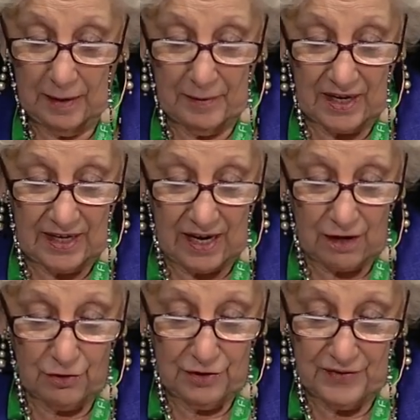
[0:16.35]

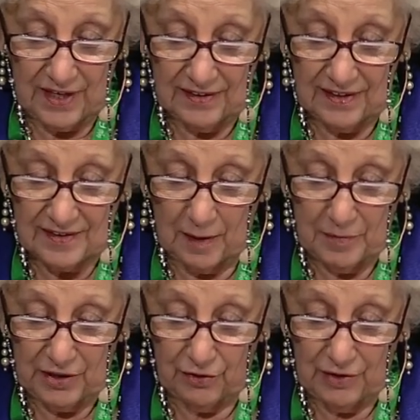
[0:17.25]
Guarantees in this
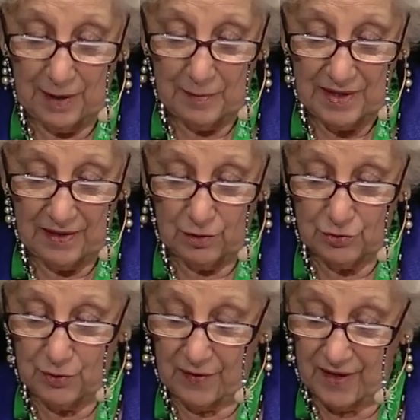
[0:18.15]

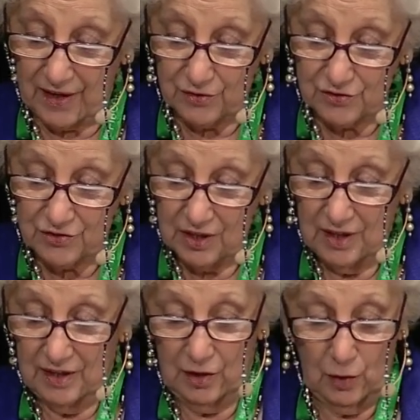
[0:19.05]
sense should
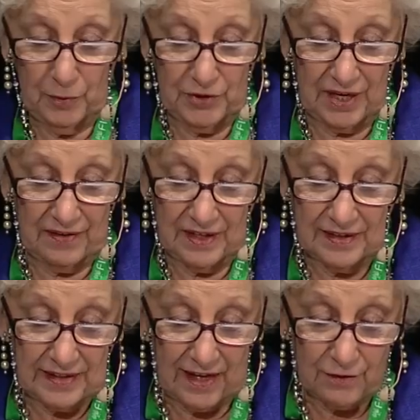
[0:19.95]
embrace different
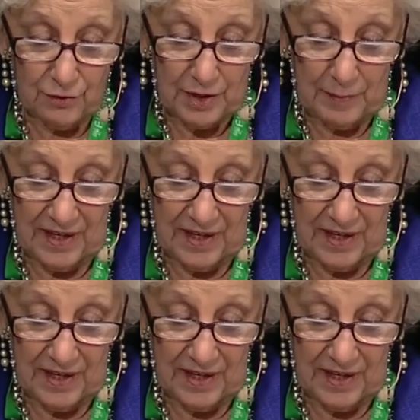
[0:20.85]
fields